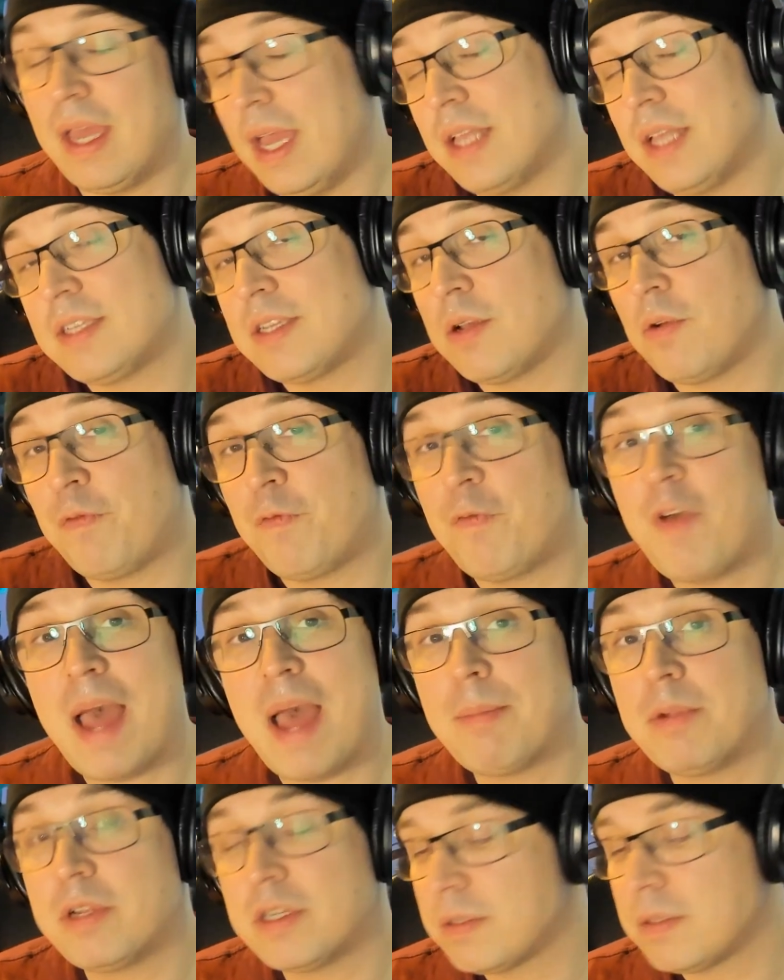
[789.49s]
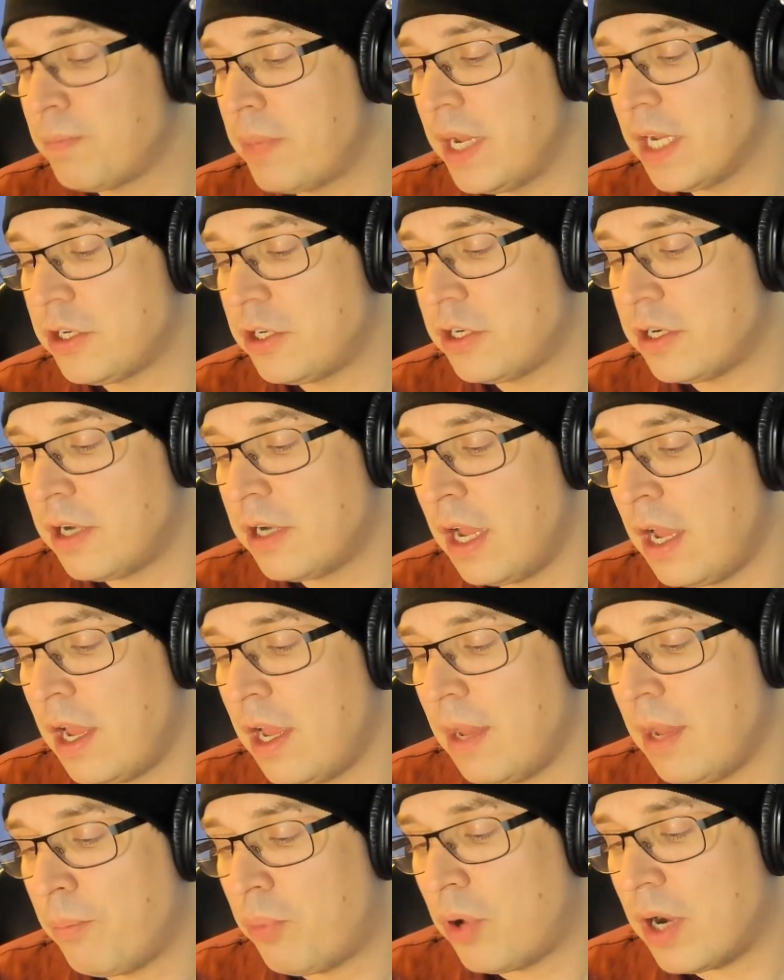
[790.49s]
It's a fabulous picture
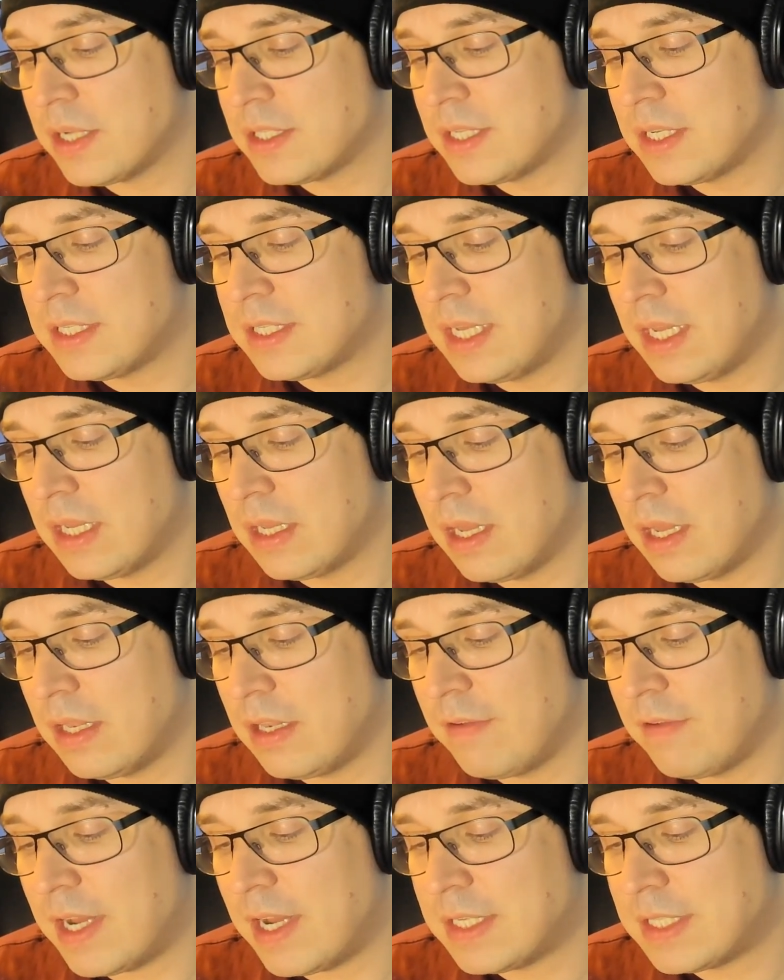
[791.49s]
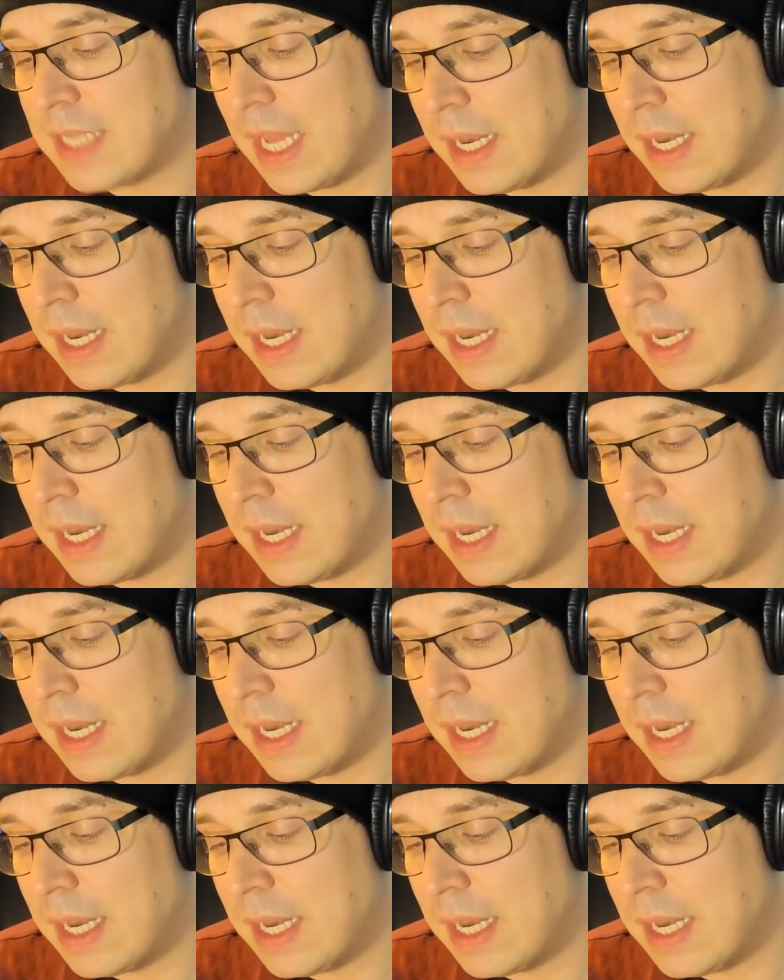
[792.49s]
processing device.